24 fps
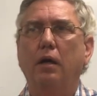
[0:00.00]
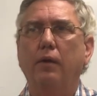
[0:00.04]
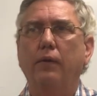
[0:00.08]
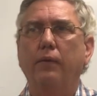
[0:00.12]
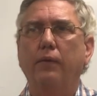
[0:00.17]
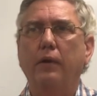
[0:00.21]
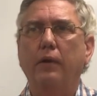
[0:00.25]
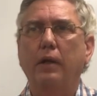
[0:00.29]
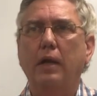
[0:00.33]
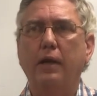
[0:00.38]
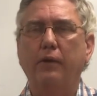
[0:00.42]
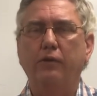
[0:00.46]

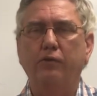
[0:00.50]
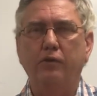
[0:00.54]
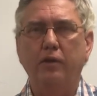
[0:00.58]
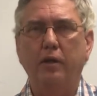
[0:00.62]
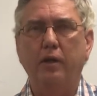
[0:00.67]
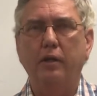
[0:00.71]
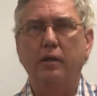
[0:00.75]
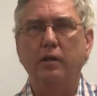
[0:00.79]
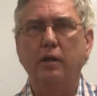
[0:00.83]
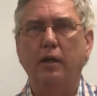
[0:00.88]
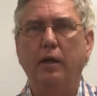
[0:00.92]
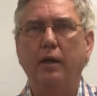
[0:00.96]
Last day
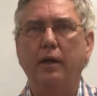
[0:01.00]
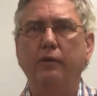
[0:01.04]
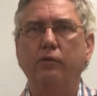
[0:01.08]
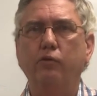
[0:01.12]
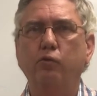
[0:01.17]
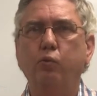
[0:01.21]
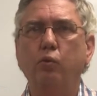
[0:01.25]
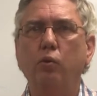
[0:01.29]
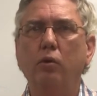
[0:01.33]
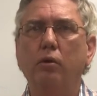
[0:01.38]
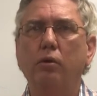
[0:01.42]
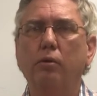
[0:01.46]
of class
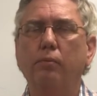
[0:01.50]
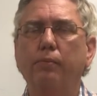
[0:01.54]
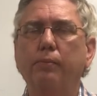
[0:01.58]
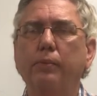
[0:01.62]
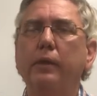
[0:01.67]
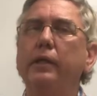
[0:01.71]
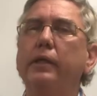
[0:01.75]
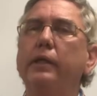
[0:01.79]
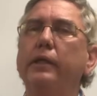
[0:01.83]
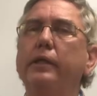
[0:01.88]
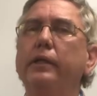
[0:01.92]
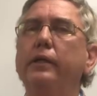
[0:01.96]
will
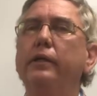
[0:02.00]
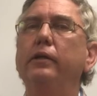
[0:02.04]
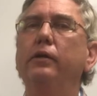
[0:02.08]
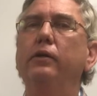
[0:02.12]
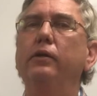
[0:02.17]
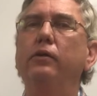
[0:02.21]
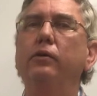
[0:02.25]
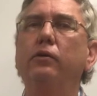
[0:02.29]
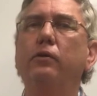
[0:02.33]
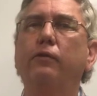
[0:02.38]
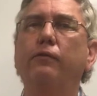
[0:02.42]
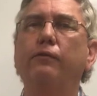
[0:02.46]
be
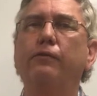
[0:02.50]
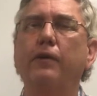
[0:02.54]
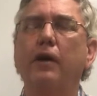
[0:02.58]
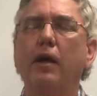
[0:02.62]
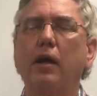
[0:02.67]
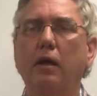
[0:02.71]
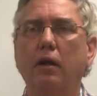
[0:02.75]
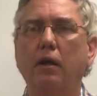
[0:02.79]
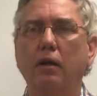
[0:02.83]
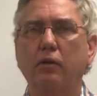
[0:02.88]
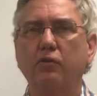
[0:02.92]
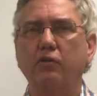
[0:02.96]
your
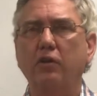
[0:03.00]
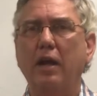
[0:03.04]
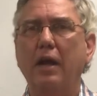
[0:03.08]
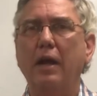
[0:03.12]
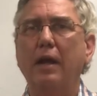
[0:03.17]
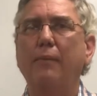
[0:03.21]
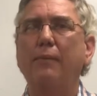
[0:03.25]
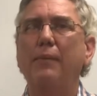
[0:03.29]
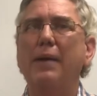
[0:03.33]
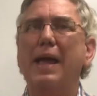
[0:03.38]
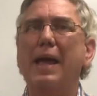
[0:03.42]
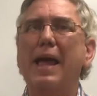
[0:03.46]
final
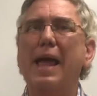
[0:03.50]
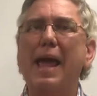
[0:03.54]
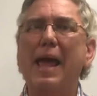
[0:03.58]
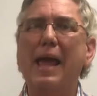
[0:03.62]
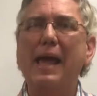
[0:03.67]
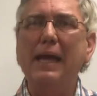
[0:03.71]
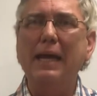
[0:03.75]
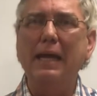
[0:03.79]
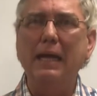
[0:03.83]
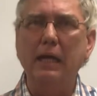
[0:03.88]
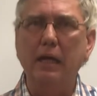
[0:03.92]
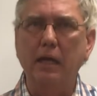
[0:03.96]
exam
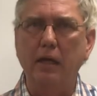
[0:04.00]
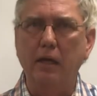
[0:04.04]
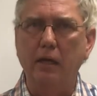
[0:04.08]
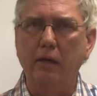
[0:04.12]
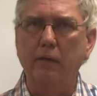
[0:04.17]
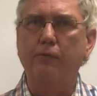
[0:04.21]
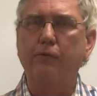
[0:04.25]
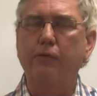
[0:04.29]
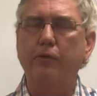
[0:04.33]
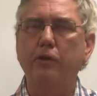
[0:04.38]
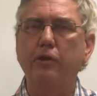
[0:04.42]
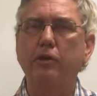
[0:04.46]
and
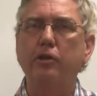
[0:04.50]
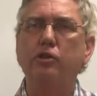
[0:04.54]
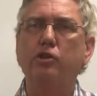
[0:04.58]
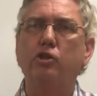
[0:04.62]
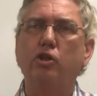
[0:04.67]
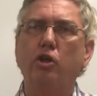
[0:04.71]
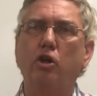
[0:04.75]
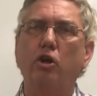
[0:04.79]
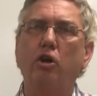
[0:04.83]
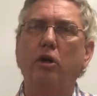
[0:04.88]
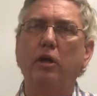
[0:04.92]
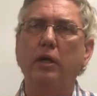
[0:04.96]
for you to
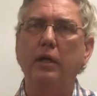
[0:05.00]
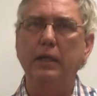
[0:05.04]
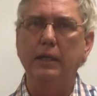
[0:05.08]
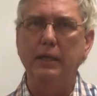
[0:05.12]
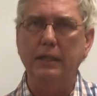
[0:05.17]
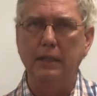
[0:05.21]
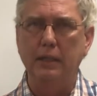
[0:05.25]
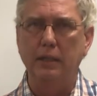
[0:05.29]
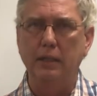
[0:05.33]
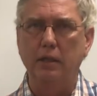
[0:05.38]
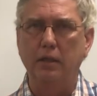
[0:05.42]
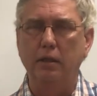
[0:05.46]
turn
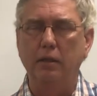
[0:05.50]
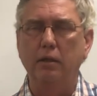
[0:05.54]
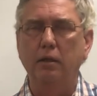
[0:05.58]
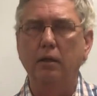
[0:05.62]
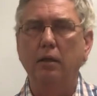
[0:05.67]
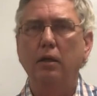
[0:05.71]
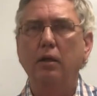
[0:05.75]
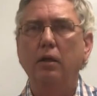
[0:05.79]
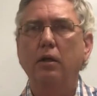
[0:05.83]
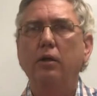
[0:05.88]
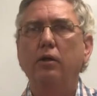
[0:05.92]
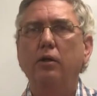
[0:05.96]
in
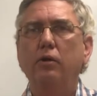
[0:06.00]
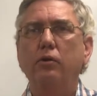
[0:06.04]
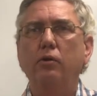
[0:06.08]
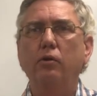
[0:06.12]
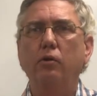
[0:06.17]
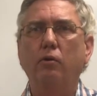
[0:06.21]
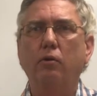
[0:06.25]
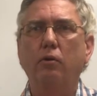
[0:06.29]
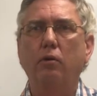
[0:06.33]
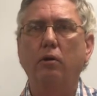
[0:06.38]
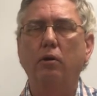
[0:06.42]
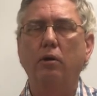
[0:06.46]

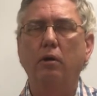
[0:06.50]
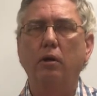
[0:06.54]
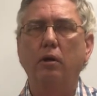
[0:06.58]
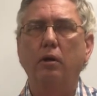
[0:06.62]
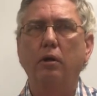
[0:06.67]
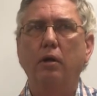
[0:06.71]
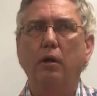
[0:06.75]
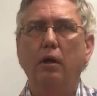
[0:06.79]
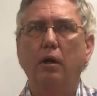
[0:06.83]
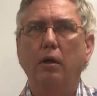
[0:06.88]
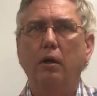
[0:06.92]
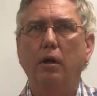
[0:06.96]
your
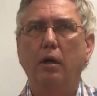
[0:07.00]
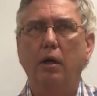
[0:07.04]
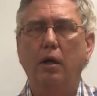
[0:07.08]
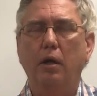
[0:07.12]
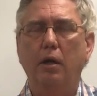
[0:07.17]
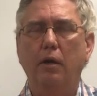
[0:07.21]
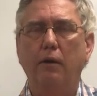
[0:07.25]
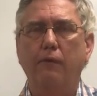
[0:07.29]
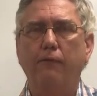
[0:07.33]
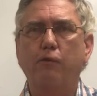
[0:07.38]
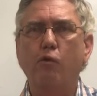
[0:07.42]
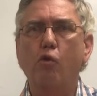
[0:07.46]

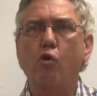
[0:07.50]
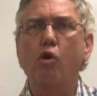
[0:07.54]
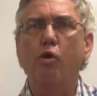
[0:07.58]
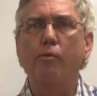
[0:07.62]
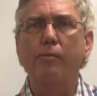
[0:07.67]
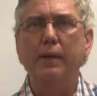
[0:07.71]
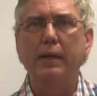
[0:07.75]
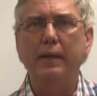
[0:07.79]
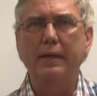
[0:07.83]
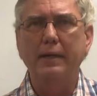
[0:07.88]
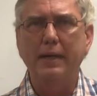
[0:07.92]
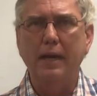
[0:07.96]
form
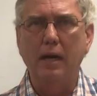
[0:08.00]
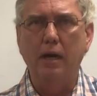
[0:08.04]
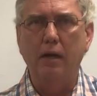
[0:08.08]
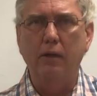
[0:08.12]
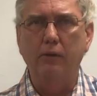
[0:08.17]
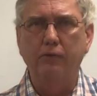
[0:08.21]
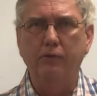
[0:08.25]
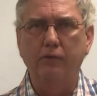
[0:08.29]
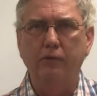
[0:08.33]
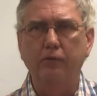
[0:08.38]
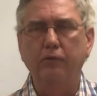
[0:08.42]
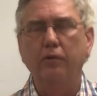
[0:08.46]
and
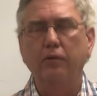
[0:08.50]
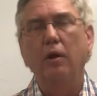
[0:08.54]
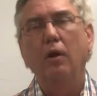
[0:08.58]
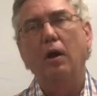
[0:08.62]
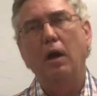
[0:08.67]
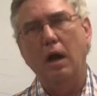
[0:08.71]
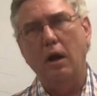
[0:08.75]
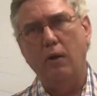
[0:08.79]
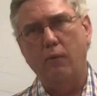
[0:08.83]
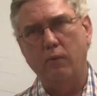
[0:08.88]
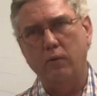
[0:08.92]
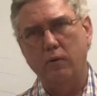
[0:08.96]
analysis.
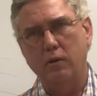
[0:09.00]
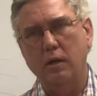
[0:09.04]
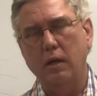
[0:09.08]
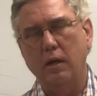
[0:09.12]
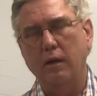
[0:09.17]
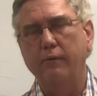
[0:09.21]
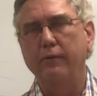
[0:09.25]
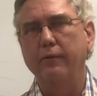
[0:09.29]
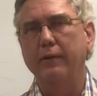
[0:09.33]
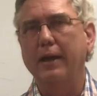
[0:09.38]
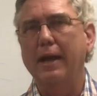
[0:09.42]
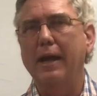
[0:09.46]
I will
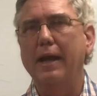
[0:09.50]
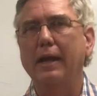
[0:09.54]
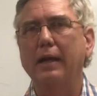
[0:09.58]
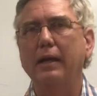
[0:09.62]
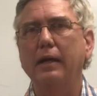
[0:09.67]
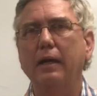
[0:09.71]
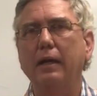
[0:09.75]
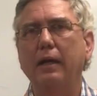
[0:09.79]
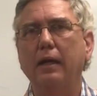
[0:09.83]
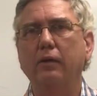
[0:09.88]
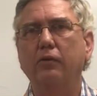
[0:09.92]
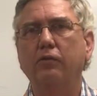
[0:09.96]
cover that
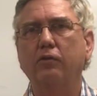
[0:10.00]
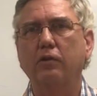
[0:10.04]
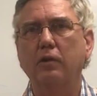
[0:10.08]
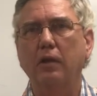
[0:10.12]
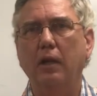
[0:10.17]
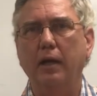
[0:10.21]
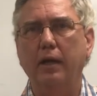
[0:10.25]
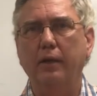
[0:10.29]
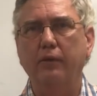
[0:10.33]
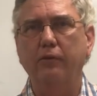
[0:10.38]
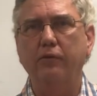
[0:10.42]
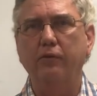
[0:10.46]
next
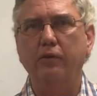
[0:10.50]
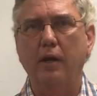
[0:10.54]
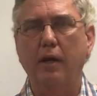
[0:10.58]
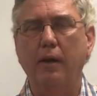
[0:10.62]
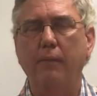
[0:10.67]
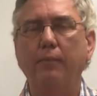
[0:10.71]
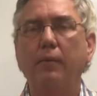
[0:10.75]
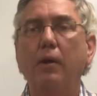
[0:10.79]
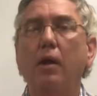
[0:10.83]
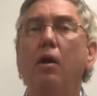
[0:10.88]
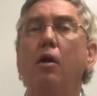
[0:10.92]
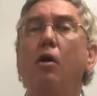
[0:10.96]
class
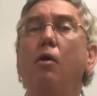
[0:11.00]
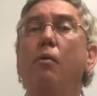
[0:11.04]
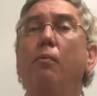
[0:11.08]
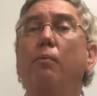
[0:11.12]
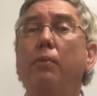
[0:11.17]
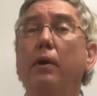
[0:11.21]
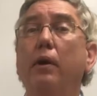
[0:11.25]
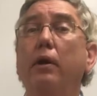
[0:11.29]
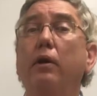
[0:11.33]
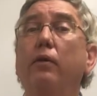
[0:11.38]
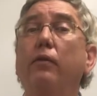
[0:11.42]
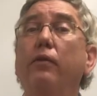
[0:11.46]
time.
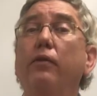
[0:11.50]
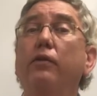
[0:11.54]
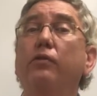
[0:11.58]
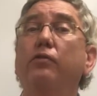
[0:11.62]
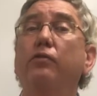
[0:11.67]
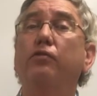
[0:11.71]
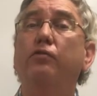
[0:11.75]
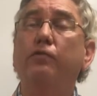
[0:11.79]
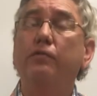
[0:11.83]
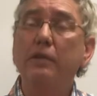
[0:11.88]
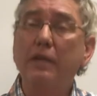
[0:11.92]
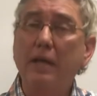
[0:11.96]
But on this
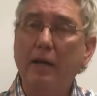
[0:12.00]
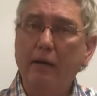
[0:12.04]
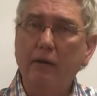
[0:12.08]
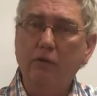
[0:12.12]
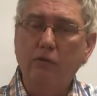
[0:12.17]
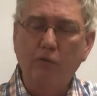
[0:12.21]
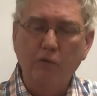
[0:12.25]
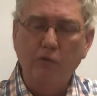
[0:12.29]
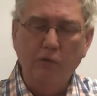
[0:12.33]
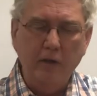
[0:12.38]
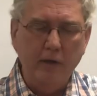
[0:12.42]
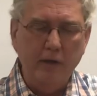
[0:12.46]
next
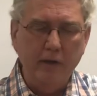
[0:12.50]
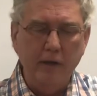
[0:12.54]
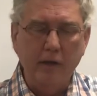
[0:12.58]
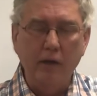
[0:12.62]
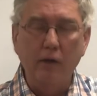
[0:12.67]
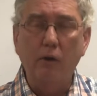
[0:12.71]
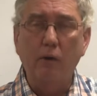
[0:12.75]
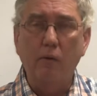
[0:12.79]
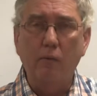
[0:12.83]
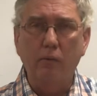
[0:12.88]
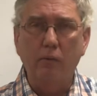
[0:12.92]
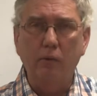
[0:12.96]

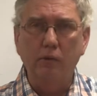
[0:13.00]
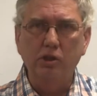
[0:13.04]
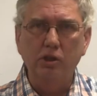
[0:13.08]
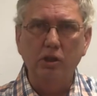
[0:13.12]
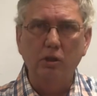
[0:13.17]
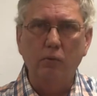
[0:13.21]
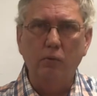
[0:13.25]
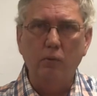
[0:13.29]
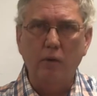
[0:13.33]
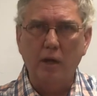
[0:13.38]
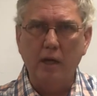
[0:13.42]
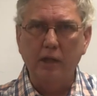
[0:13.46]
video, I want you to
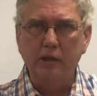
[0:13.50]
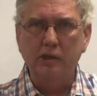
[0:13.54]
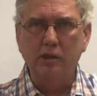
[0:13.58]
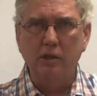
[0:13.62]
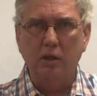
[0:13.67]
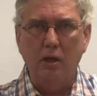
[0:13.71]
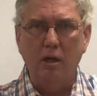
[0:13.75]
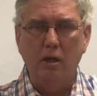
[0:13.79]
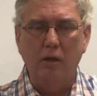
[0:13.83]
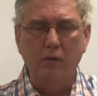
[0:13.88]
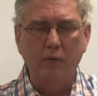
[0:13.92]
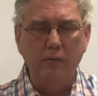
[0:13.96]
watch
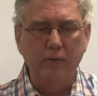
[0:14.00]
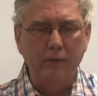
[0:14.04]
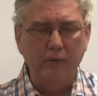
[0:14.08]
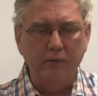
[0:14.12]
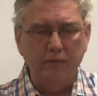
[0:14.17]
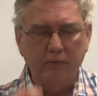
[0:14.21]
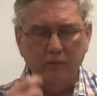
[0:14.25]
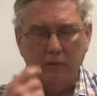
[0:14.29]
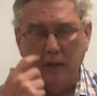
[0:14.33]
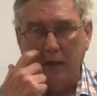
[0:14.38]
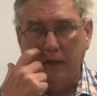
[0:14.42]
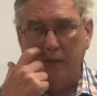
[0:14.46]
along with this
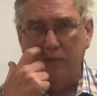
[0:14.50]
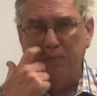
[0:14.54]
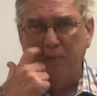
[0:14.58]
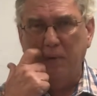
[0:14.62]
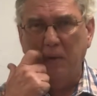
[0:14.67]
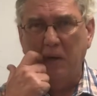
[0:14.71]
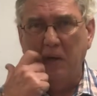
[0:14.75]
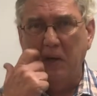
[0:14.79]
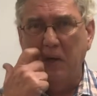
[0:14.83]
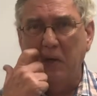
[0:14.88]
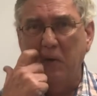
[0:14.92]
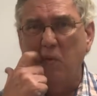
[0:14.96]
class
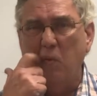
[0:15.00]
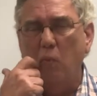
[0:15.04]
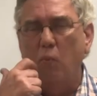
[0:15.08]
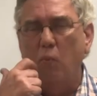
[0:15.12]
period,